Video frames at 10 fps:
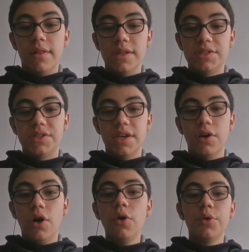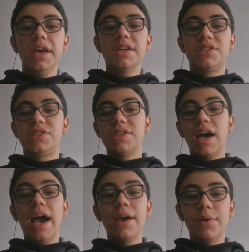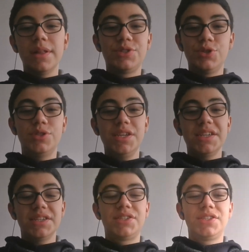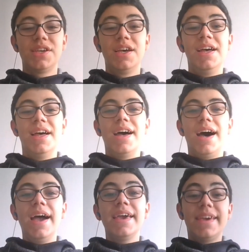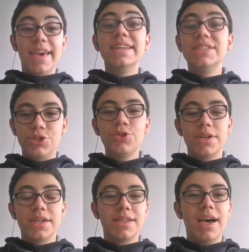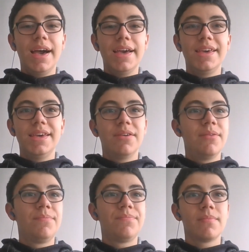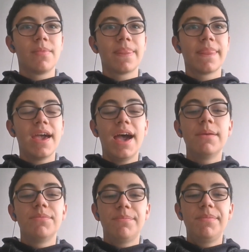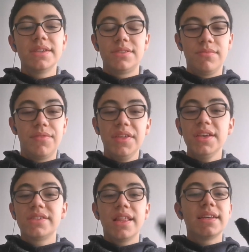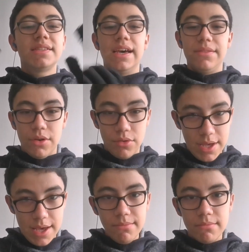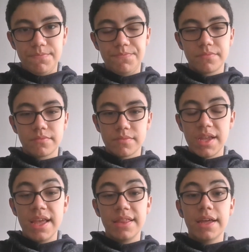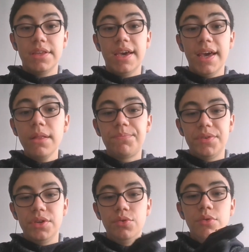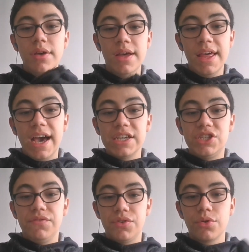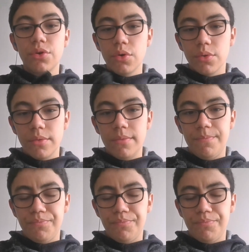Let's say, oh yes, I will do this, I can do it, I am the best, things like that, okay, that helped you achieve your goal.